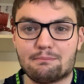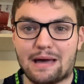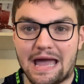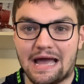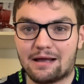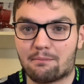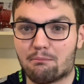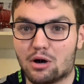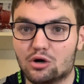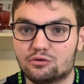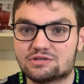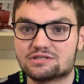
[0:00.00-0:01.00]
back
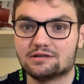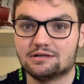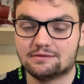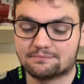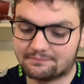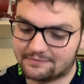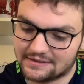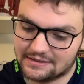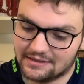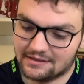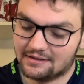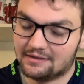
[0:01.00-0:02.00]
Bosa.
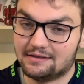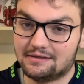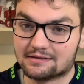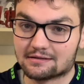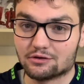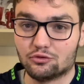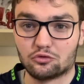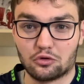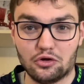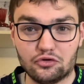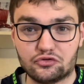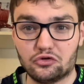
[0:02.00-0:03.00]

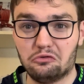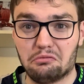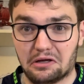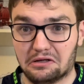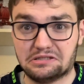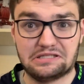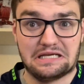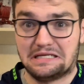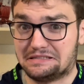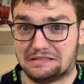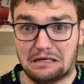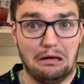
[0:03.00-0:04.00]
Russell
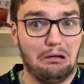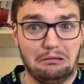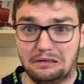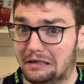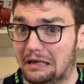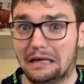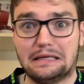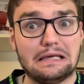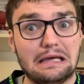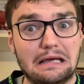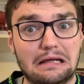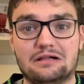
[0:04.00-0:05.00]
Wilson's gonna get
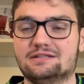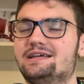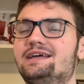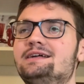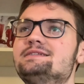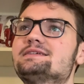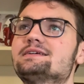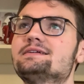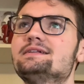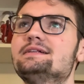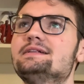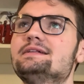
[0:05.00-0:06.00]
killed. And
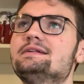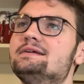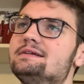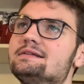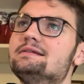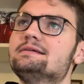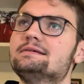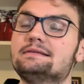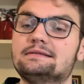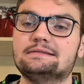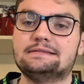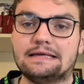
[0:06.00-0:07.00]

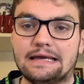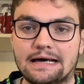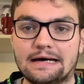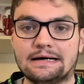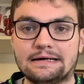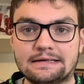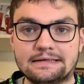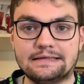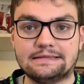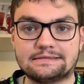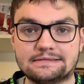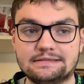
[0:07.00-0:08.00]
yeah,
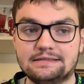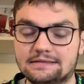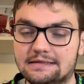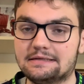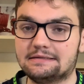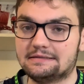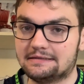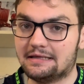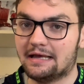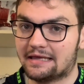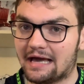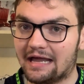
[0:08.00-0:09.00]
it's you
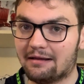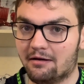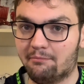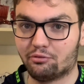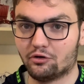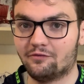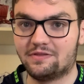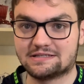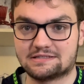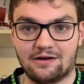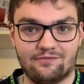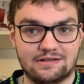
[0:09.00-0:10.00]
gotta improve this
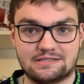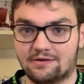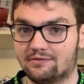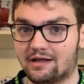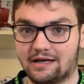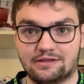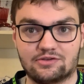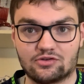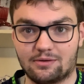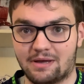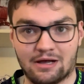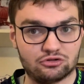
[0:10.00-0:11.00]
offensive line
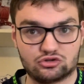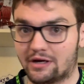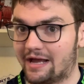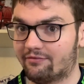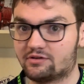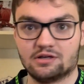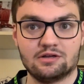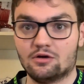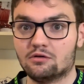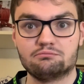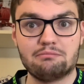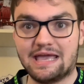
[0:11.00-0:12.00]
somehow. Draft,
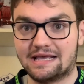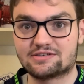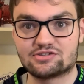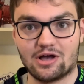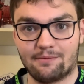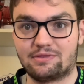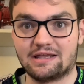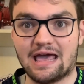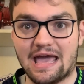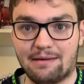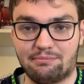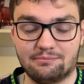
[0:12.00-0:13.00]
make something
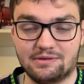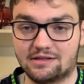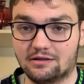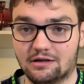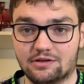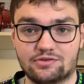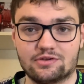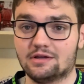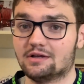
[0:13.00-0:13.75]
happen, because